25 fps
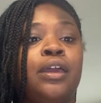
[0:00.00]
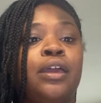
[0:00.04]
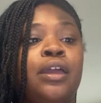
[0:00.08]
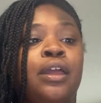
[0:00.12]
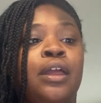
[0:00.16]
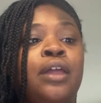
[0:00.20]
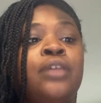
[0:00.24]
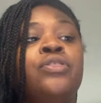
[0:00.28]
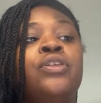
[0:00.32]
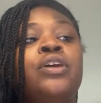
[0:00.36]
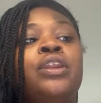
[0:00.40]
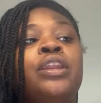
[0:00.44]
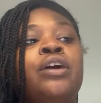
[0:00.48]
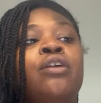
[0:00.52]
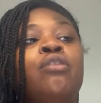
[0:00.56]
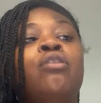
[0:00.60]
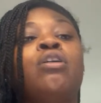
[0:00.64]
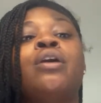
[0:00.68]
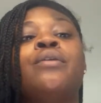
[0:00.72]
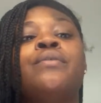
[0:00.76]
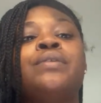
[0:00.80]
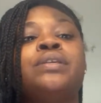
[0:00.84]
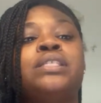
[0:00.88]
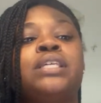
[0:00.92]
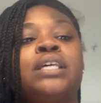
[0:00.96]
And then they'll
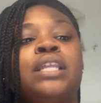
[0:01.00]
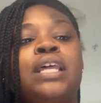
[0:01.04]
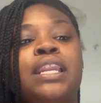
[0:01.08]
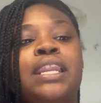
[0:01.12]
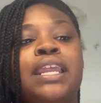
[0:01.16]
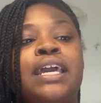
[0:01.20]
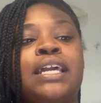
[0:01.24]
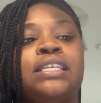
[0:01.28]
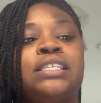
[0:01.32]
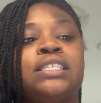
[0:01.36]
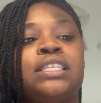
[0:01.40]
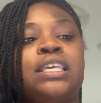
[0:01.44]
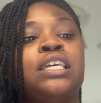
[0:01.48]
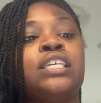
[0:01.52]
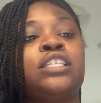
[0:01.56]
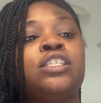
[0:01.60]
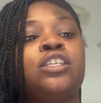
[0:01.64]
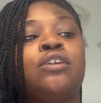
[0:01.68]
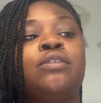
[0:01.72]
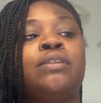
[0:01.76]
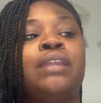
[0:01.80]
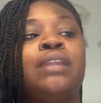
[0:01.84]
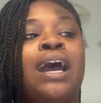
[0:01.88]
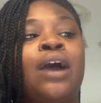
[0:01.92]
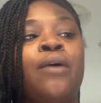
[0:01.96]
go into the next thing.
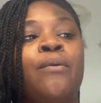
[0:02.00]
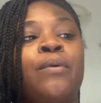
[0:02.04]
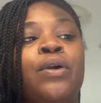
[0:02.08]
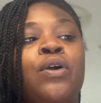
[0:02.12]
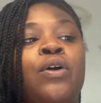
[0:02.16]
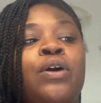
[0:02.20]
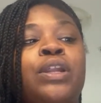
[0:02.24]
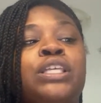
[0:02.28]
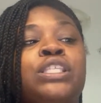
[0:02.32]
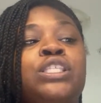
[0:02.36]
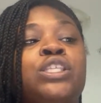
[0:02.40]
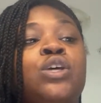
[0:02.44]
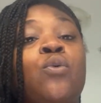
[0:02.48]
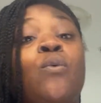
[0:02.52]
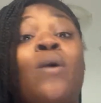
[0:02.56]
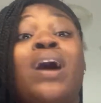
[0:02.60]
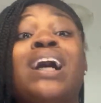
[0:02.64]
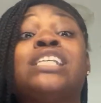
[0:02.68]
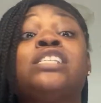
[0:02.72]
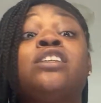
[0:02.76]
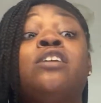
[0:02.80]
So now we're going into why.